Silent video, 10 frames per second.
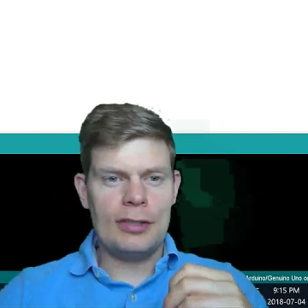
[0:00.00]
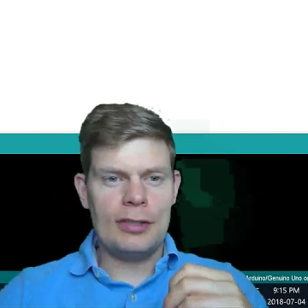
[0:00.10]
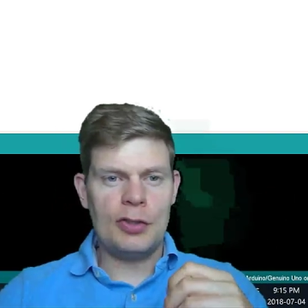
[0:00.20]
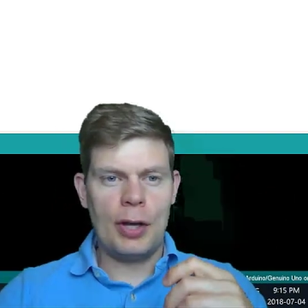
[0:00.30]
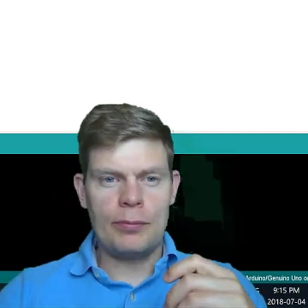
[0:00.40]

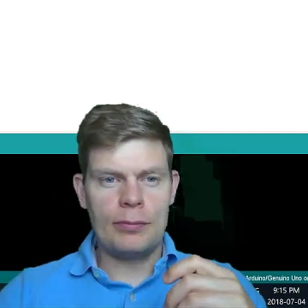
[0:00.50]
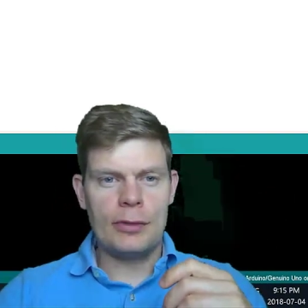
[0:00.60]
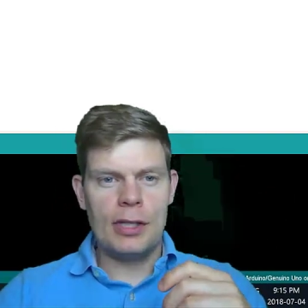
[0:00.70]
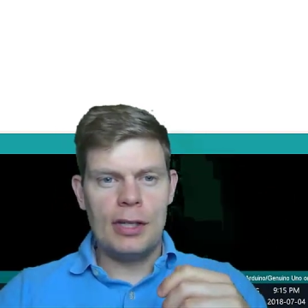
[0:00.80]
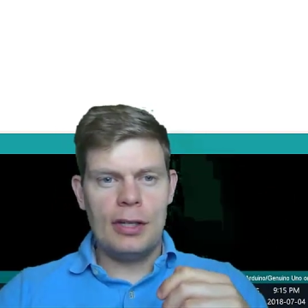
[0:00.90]
So yeah,
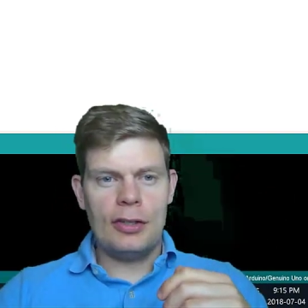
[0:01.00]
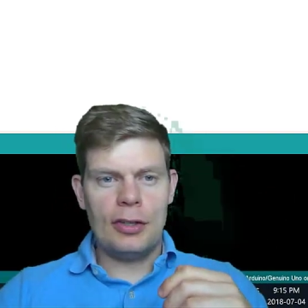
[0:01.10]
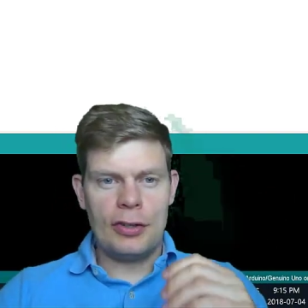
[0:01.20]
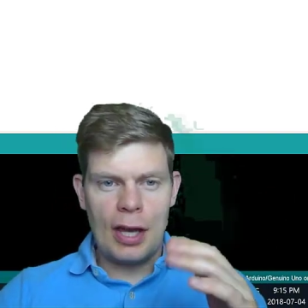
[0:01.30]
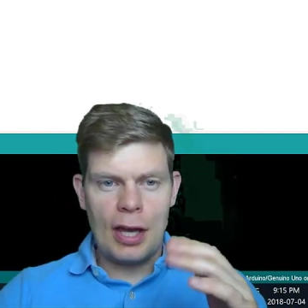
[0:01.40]

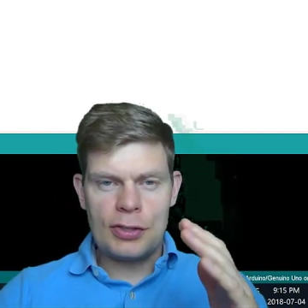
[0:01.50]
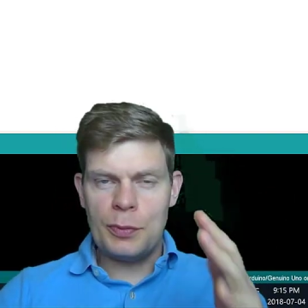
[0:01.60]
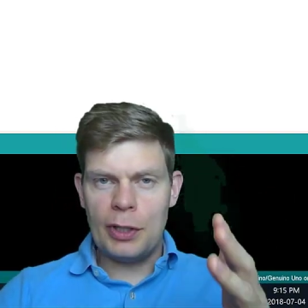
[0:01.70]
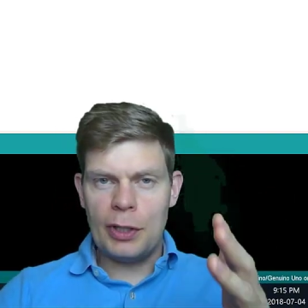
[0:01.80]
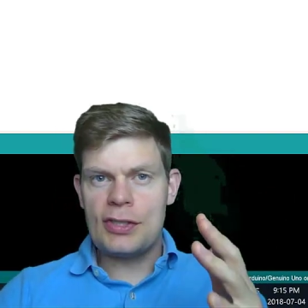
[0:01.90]
there are
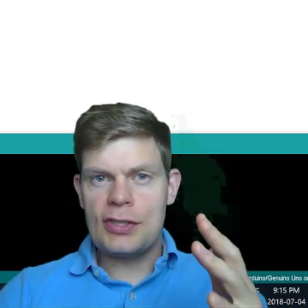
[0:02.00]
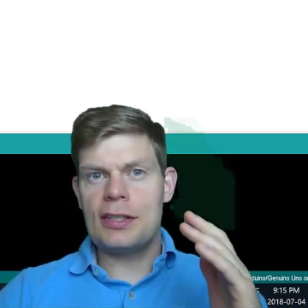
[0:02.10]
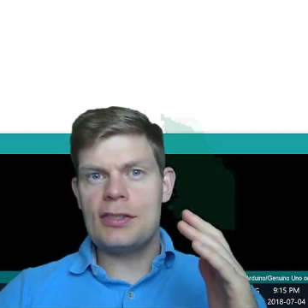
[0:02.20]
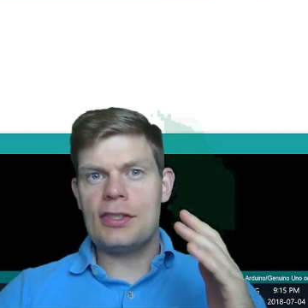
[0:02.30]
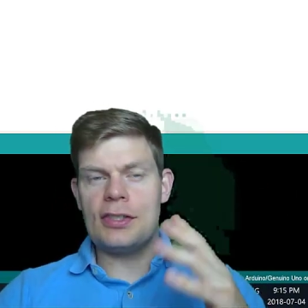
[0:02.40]
1,000
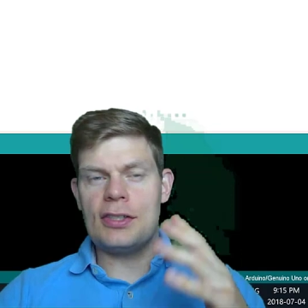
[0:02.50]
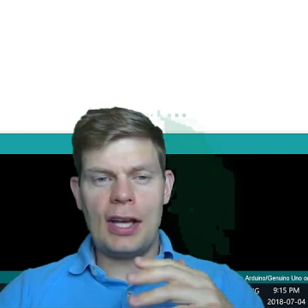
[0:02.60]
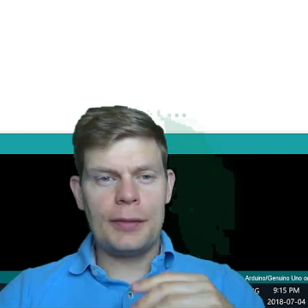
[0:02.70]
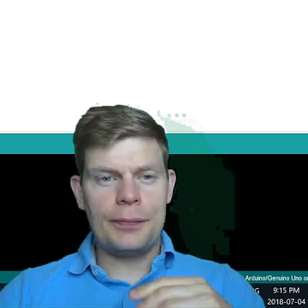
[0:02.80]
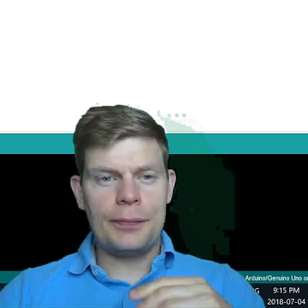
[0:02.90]
milliseconds in a
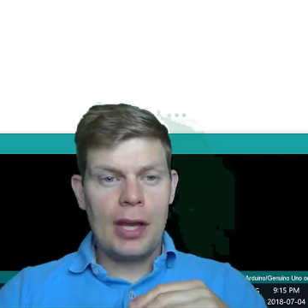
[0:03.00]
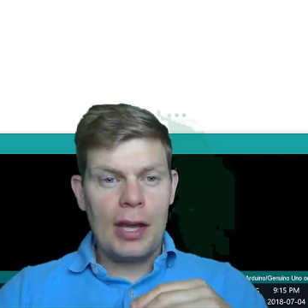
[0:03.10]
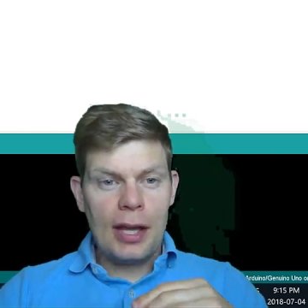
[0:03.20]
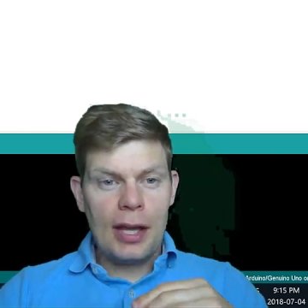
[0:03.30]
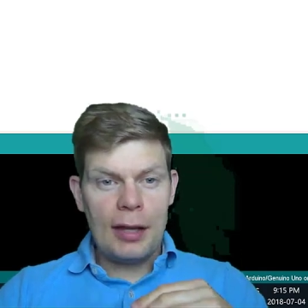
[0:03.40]
second,
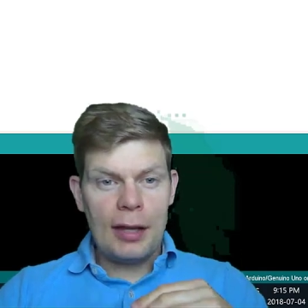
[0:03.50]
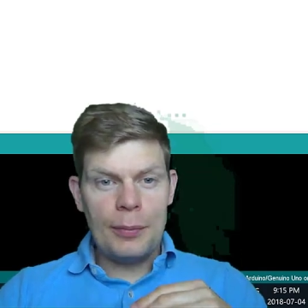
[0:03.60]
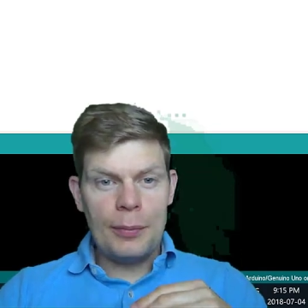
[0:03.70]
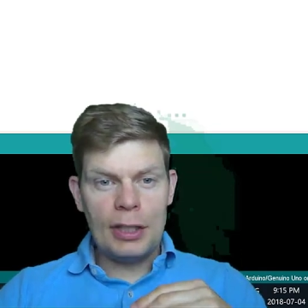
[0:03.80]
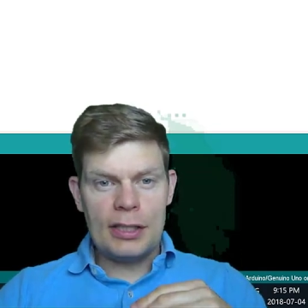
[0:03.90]

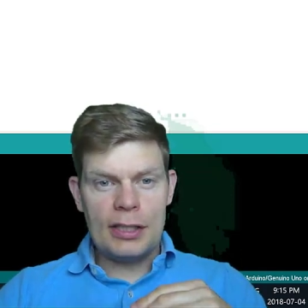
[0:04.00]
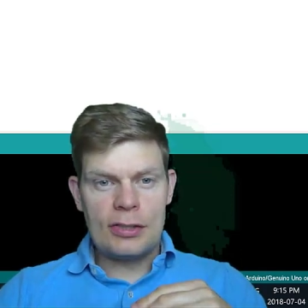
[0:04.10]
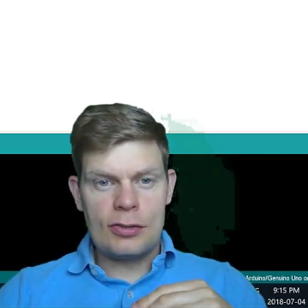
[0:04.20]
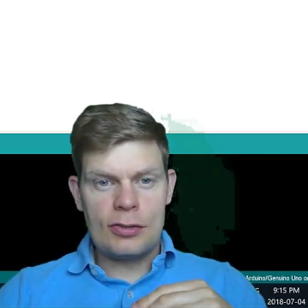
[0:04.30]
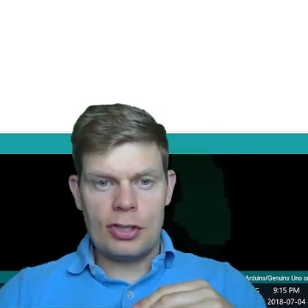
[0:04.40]
and
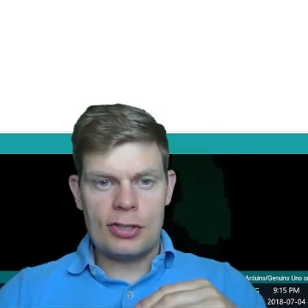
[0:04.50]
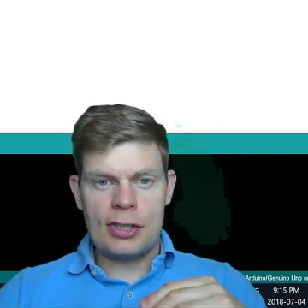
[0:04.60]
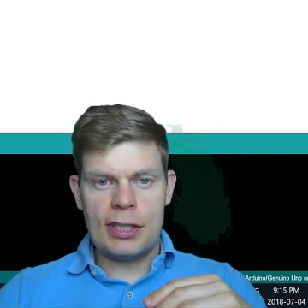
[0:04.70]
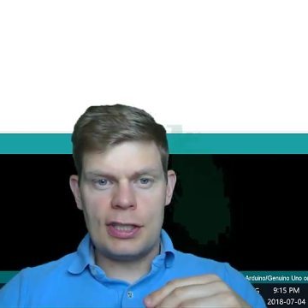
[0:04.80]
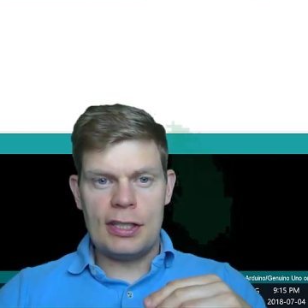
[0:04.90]
millis,
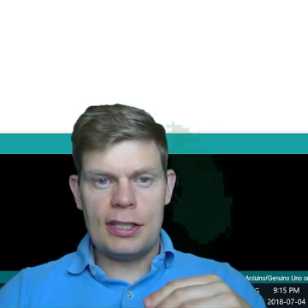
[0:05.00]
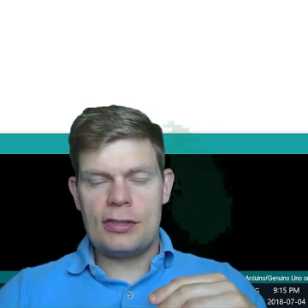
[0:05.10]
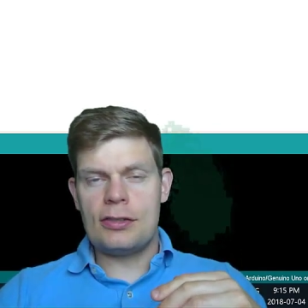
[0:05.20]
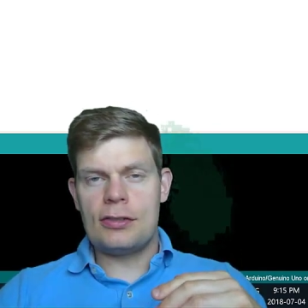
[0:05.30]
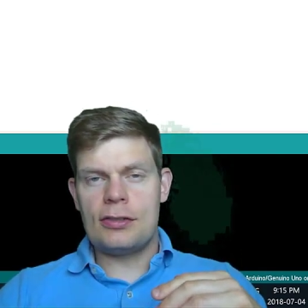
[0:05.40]
just like
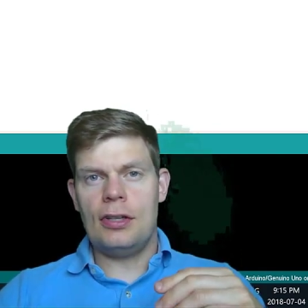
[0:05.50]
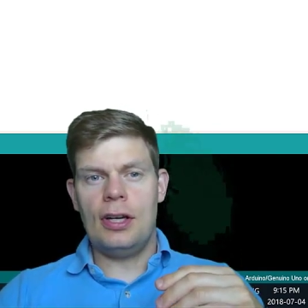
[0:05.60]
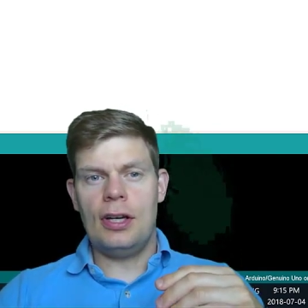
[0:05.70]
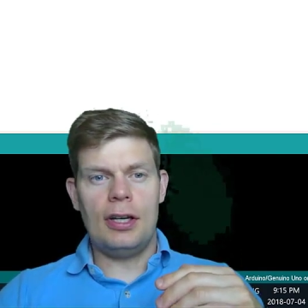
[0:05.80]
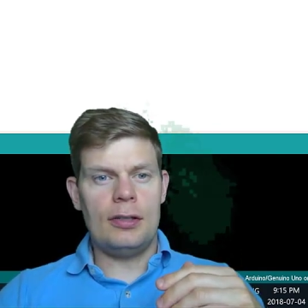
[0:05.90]
this,
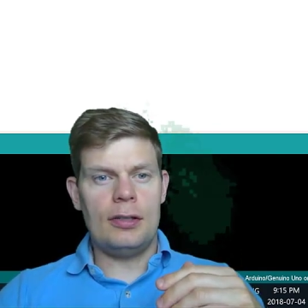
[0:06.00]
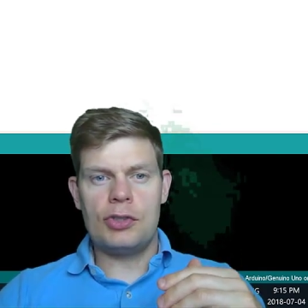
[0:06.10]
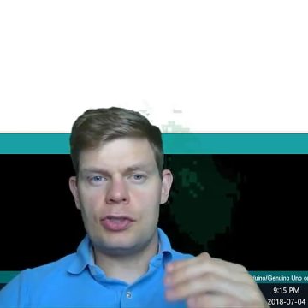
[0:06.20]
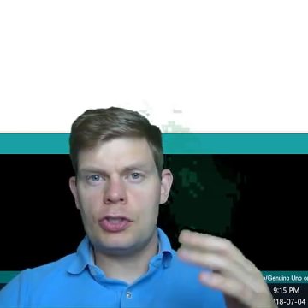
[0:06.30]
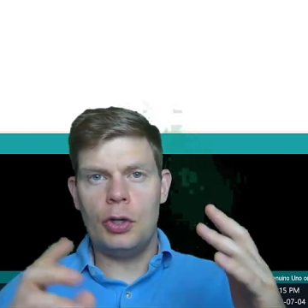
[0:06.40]

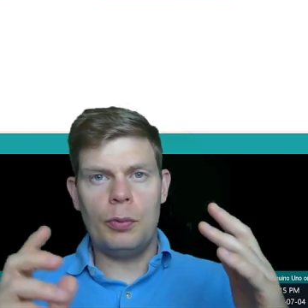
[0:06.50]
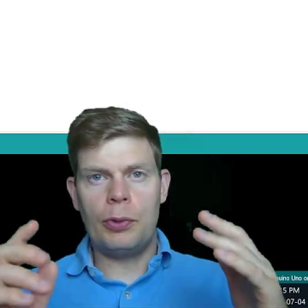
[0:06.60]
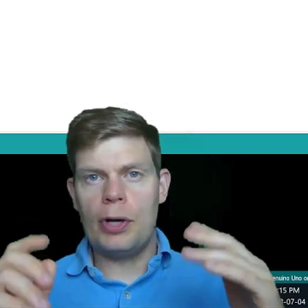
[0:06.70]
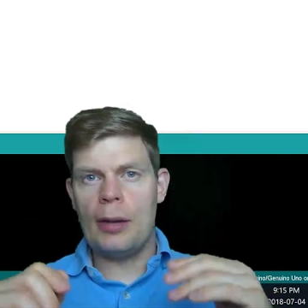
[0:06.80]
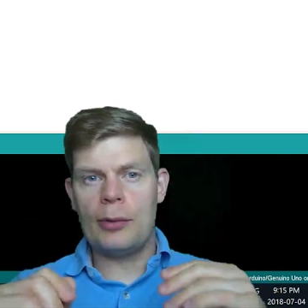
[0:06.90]
just no
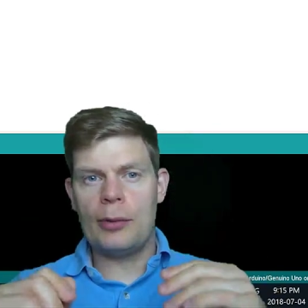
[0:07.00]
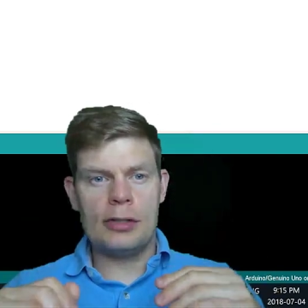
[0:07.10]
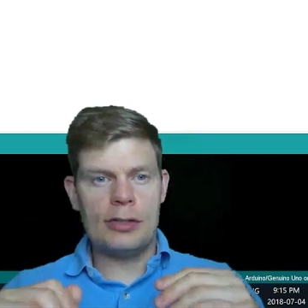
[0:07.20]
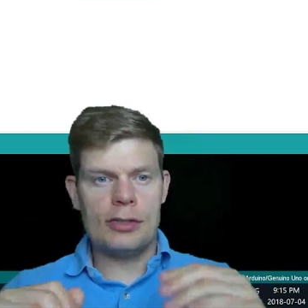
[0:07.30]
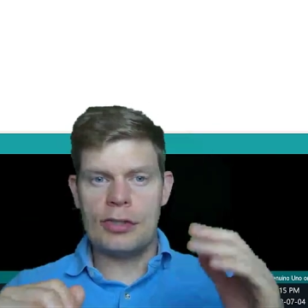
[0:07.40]

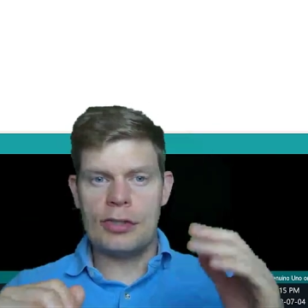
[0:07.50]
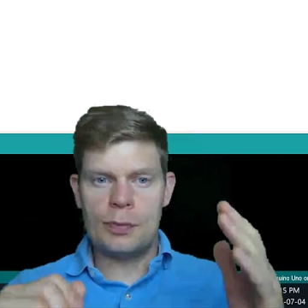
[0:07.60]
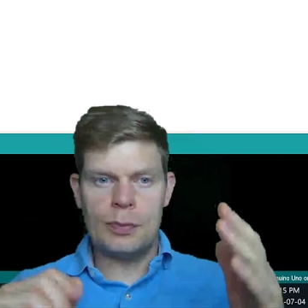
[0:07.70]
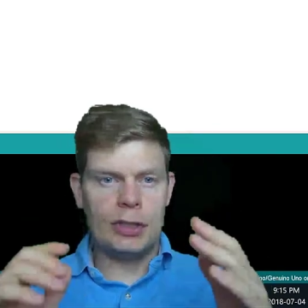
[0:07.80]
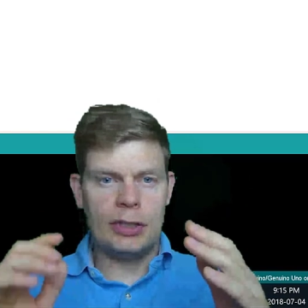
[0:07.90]
parameters,
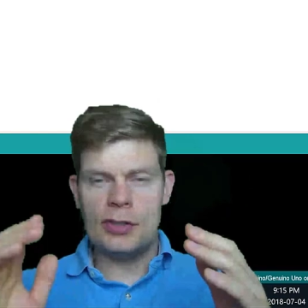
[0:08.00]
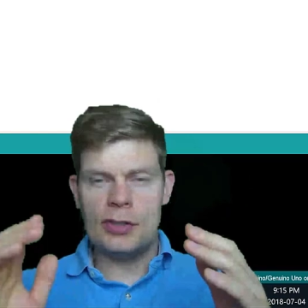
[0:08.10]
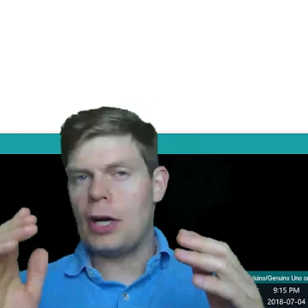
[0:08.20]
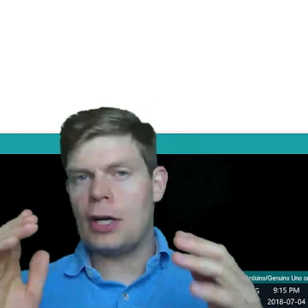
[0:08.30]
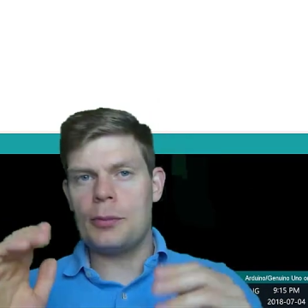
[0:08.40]
just millis,
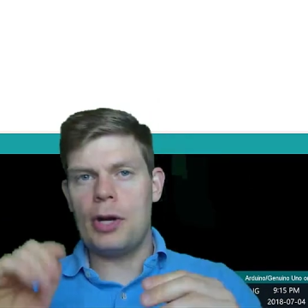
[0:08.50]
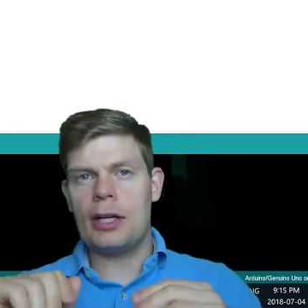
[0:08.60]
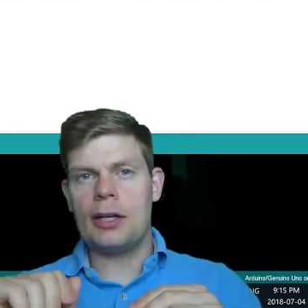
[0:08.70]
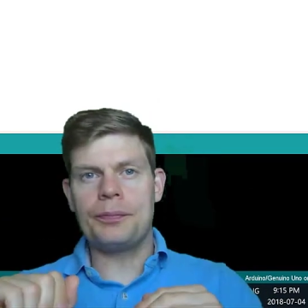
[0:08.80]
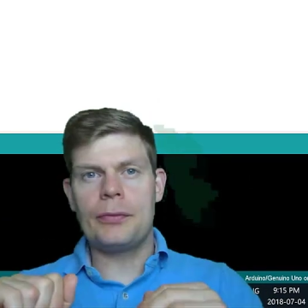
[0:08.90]
bracket,
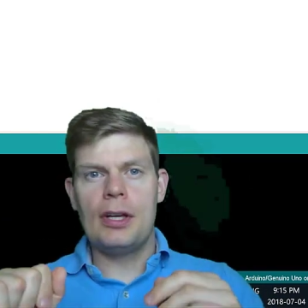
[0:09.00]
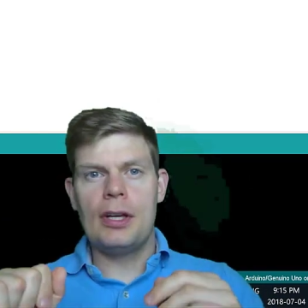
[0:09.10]
bracket,